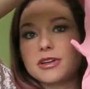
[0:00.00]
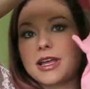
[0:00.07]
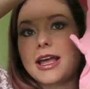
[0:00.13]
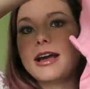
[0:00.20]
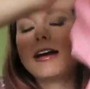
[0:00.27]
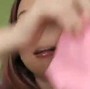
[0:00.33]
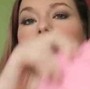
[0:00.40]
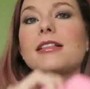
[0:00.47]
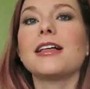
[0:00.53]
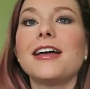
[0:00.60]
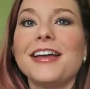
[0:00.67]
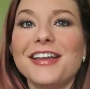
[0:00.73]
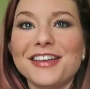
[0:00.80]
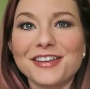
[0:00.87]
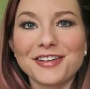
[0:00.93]
for Cal.
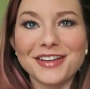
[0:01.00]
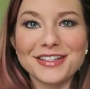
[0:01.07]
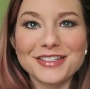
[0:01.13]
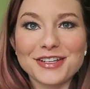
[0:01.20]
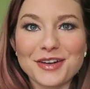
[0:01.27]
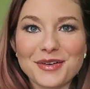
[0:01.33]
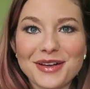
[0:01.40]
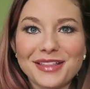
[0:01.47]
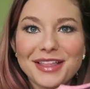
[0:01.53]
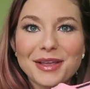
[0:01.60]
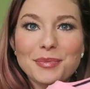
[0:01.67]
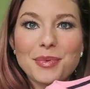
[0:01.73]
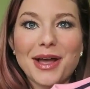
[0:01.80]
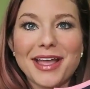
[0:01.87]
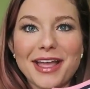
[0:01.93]
You guys know I
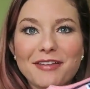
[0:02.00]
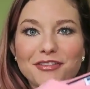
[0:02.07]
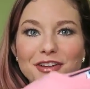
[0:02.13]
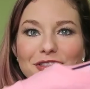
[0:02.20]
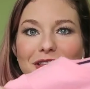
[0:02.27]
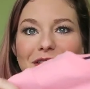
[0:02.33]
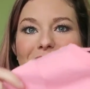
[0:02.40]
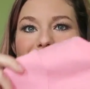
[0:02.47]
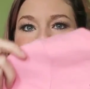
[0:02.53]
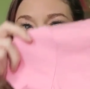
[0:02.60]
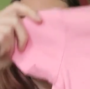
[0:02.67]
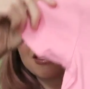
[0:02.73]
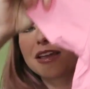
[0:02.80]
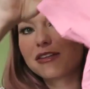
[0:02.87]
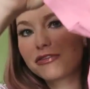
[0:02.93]
like buy everything that's
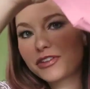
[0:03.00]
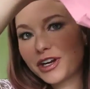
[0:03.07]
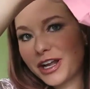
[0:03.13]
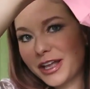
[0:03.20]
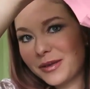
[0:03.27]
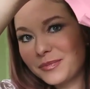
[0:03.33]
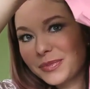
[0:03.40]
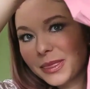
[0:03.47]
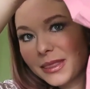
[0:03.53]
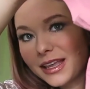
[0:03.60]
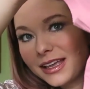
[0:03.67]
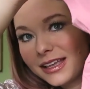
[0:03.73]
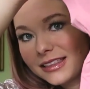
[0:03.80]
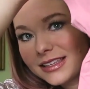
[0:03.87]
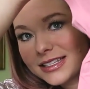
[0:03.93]
pink for him.
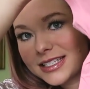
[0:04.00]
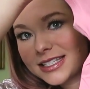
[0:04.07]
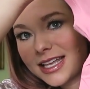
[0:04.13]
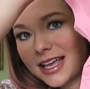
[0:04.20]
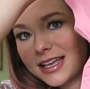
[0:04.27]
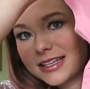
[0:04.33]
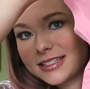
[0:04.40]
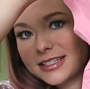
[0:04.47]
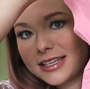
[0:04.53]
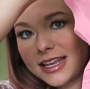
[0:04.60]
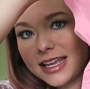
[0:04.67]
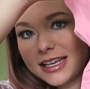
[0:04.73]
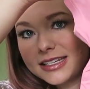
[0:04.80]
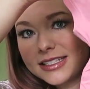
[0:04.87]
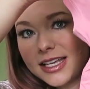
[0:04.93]
This says
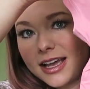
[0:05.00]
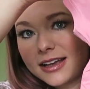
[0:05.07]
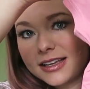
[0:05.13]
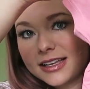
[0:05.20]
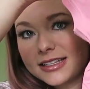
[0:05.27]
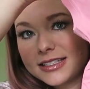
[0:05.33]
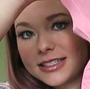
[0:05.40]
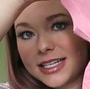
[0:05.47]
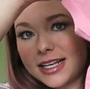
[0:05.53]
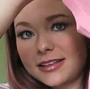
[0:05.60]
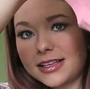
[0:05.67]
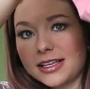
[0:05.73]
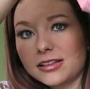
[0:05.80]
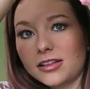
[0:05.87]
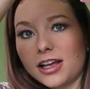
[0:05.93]
Nantucket
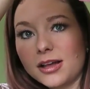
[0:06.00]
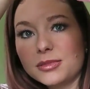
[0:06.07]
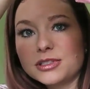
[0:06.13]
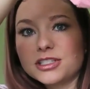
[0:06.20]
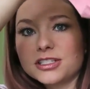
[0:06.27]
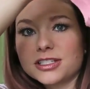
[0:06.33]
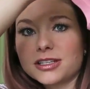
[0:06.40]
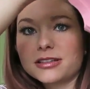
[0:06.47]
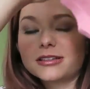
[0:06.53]
Sailing Club. It's just